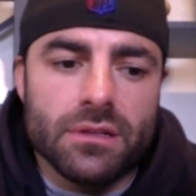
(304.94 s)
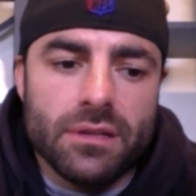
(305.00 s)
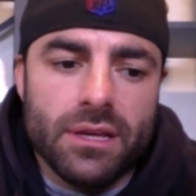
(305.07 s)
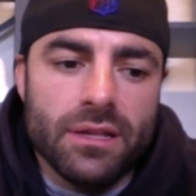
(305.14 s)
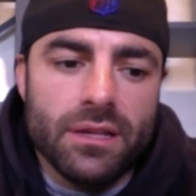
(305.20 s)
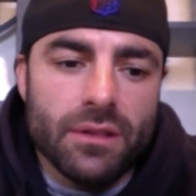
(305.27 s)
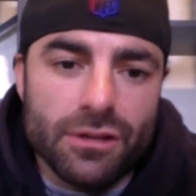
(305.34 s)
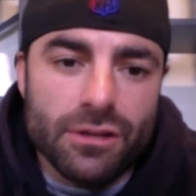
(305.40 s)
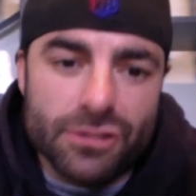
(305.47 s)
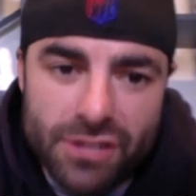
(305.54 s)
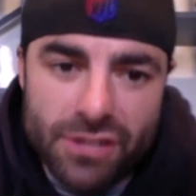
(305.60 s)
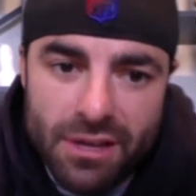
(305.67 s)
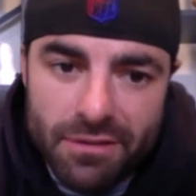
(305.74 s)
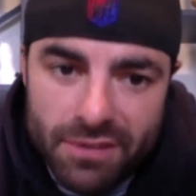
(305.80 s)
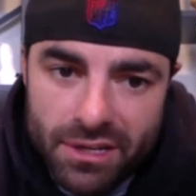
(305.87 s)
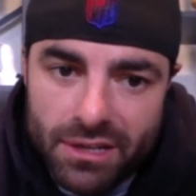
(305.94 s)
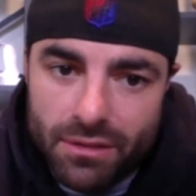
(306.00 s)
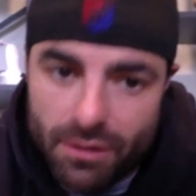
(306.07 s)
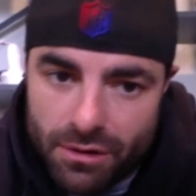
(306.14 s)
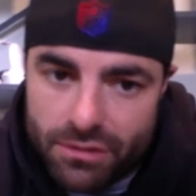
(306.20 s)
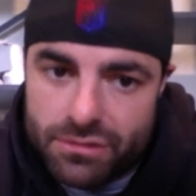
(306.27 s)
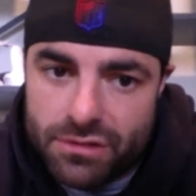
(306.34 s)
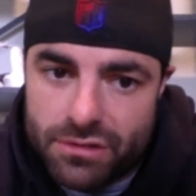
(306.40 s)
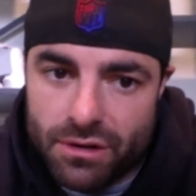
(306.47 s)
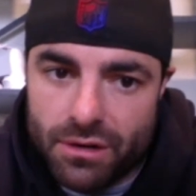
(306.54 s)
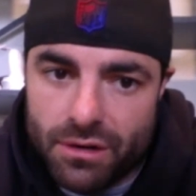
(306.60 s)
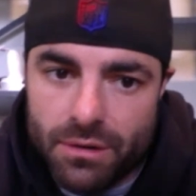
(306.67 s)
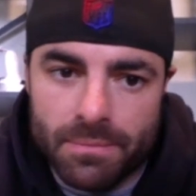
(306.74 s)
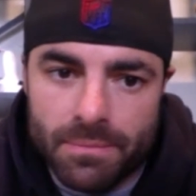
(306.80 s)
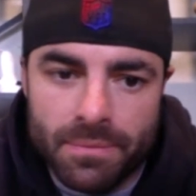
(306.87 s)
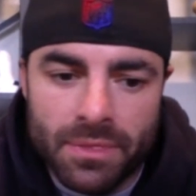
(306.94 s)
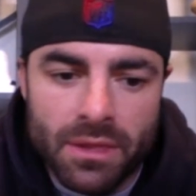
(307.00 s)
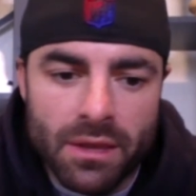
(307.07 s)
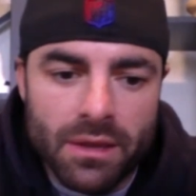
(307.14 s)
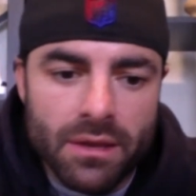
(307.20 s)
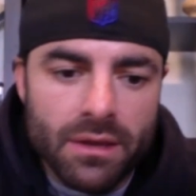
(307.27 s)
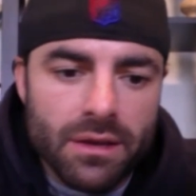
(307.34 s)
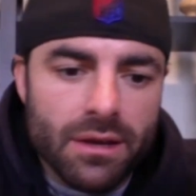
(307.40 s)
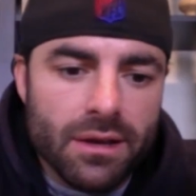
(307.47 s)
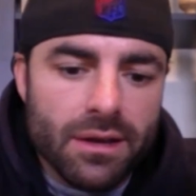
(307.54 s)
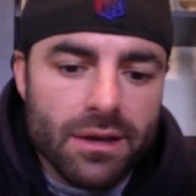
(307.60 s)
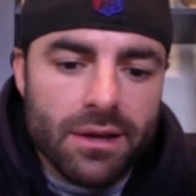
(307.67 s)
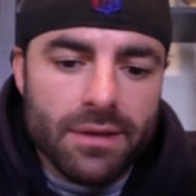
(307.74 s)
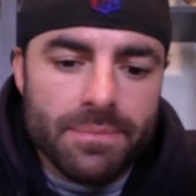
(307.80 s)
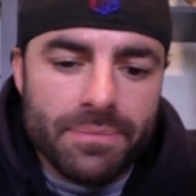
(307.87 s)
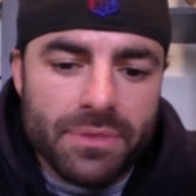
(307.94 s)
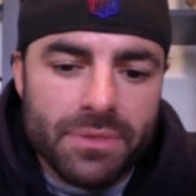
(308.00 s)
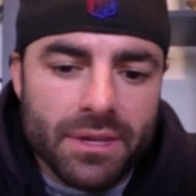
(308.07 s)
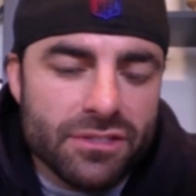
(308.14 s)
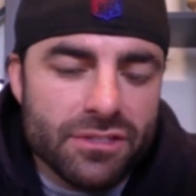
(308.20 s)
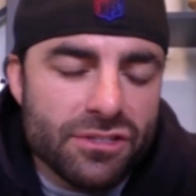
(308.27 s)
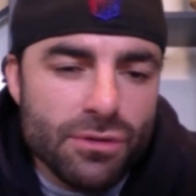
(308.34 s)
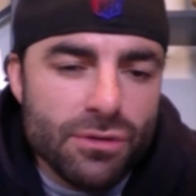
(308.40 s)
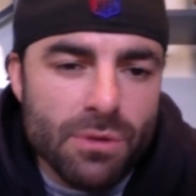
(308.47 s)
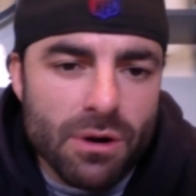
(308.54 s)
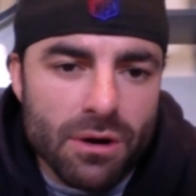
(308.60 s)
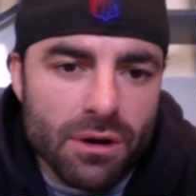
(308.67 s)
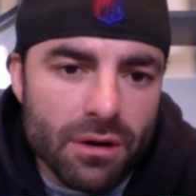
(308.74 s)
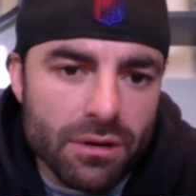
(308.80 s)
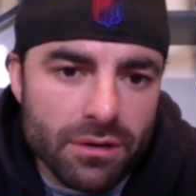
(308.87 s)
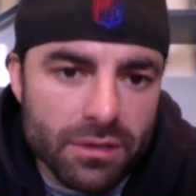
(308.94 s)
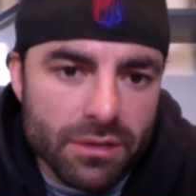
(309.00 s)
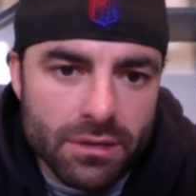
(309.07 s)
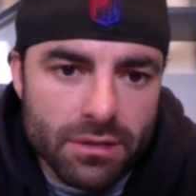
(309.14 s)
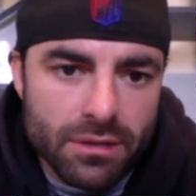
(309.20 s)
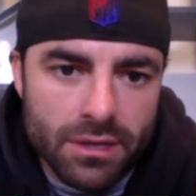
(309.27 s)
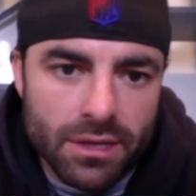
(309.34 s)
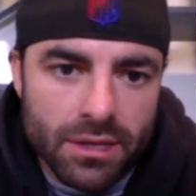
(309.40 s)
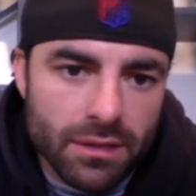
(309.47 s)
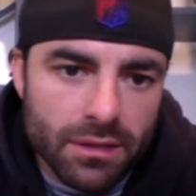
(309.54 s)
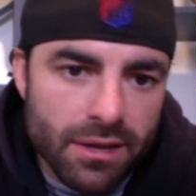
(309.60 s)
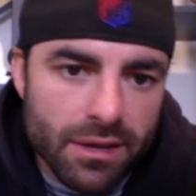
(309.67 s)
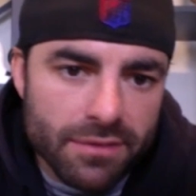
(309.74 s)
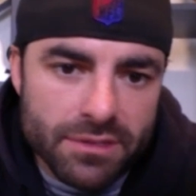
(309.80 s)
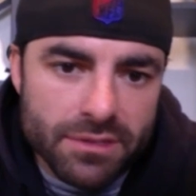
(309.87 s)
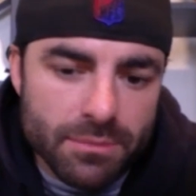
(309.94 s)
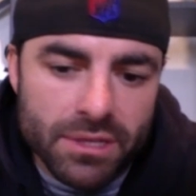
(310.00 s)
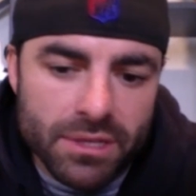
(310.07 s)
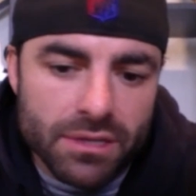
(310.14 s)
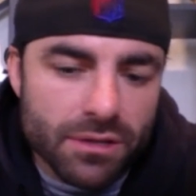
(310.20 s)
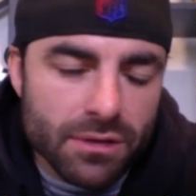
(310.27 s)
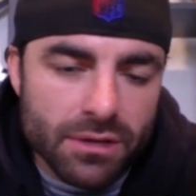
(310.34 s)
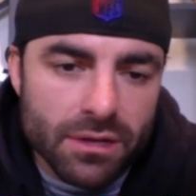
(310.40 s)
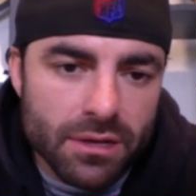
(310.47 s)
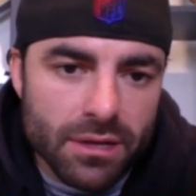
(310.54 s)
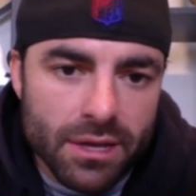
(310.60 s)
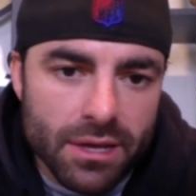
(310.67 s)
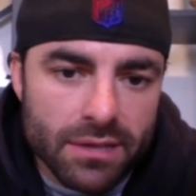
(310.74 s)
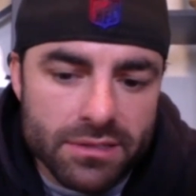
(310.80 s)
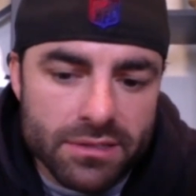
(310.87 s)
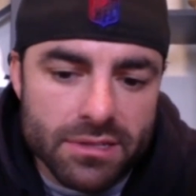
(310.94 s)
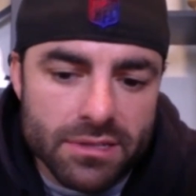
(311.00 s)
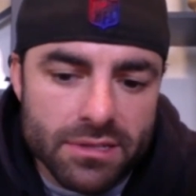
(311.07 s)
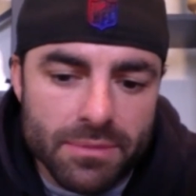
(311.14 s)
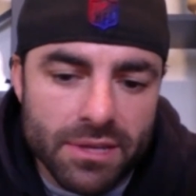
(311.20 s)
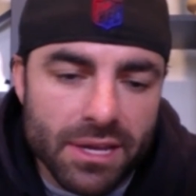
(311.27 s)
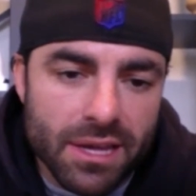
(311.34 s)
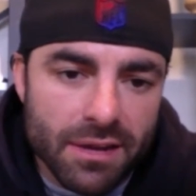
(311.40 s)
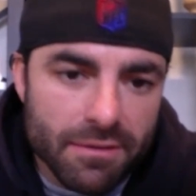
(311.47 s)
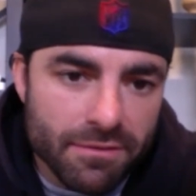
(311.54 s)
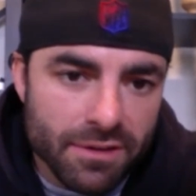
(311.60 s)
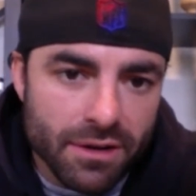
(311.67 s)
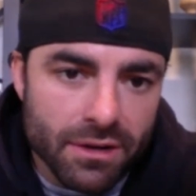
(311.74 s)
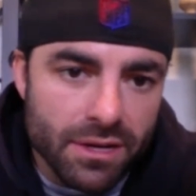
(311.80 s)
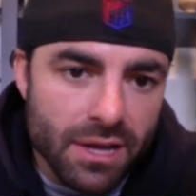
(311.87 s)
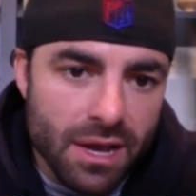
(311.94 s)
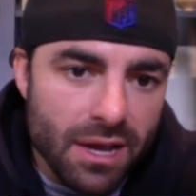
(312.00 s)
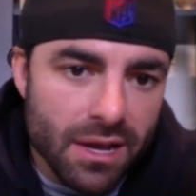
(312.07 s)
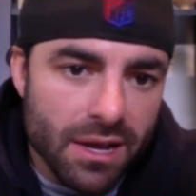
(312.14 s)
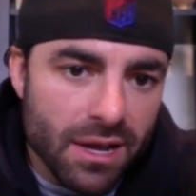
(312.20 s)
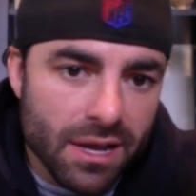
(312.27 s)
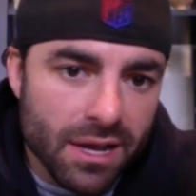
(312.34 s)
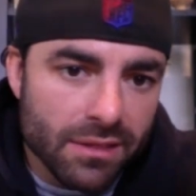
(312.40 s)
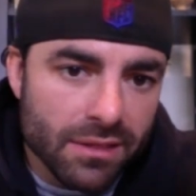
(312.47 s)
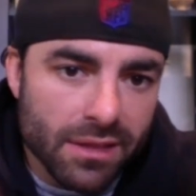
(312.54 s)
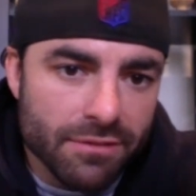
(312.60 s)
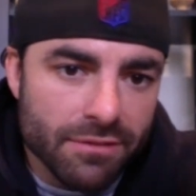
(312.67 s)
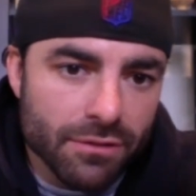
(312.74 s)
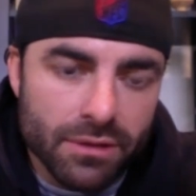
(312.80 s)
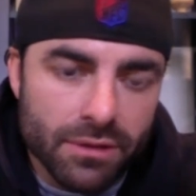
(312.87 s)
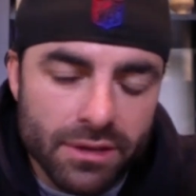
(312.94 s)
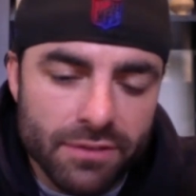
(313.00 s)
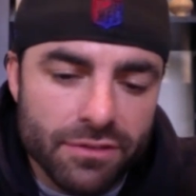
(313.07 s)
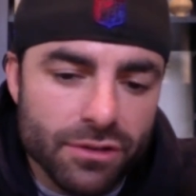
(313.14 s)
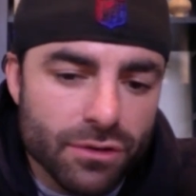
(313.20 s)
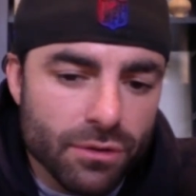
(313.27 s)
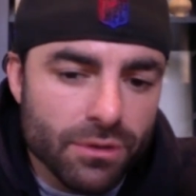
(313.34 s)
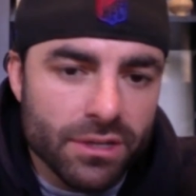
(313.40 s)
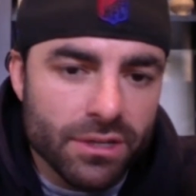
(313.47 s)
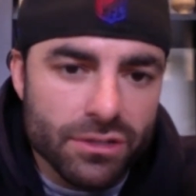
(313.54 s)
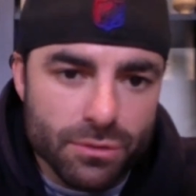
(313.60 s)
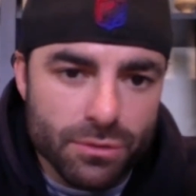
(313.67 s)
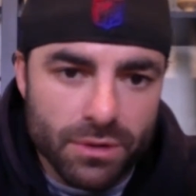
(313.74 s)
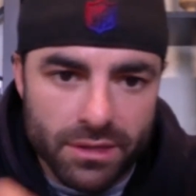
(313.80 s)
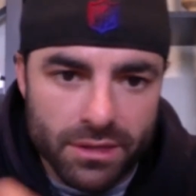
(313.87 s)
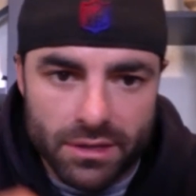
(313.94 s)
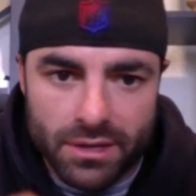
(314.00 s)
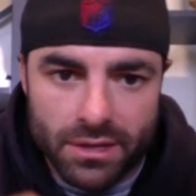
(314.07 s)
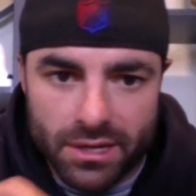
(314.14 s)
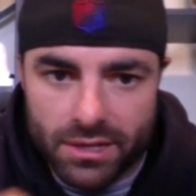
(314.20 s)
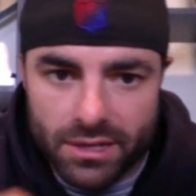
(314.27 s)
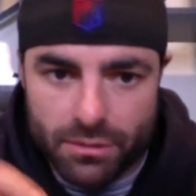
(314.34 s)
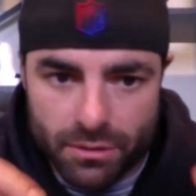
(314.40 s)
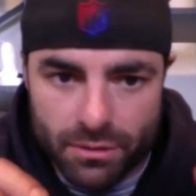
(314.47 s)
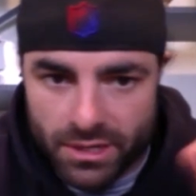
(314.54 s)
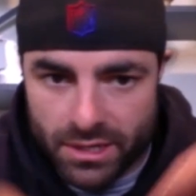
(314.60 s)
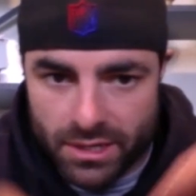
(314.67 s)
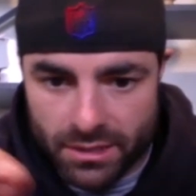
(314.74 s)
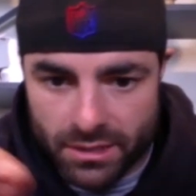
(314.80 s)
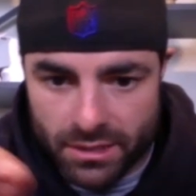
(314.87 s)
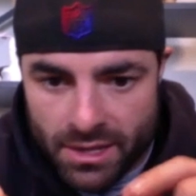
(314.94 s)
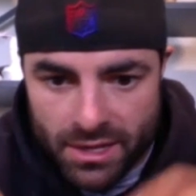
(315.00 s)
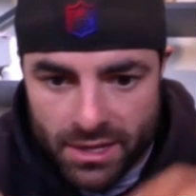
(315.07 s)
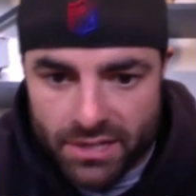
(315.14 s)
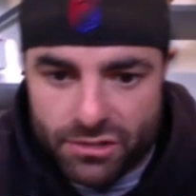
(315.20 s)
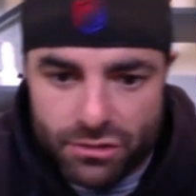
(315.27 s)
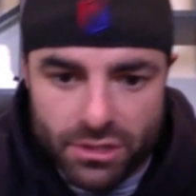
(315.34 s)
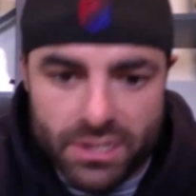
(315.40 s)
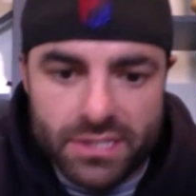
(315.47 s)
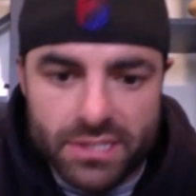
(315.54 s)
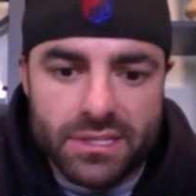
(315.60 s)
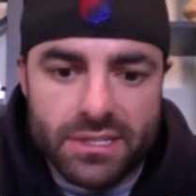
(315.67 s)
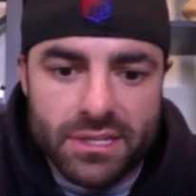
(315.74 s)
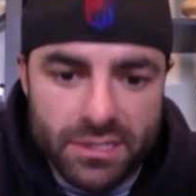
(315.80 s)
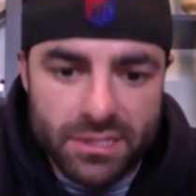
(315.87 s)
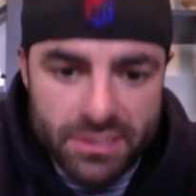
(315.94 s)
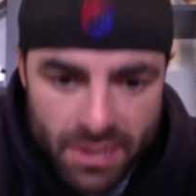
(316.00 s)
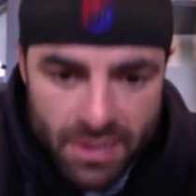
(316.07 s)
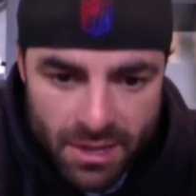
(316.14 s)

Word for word: and longevity, long term, uh, it's too hard in life to be good at something at a very high, high level if you don't enjoy the nitty gritty intricacies